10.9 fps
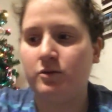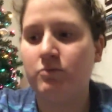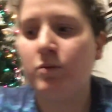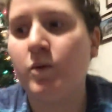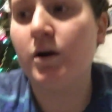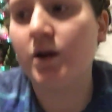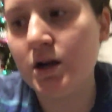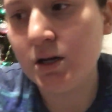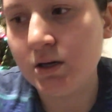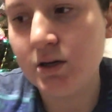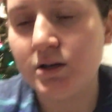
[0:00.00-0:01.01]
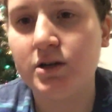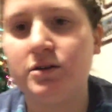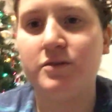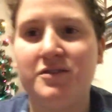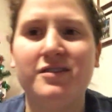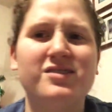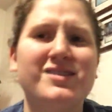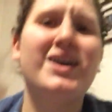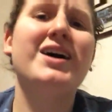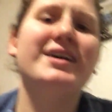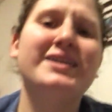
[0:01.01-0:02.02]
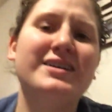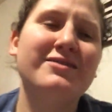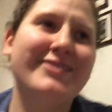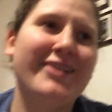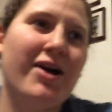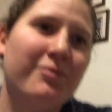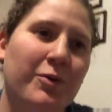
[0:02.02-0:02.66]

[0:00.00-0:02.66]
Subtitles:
or more. It's a lot. It was a lot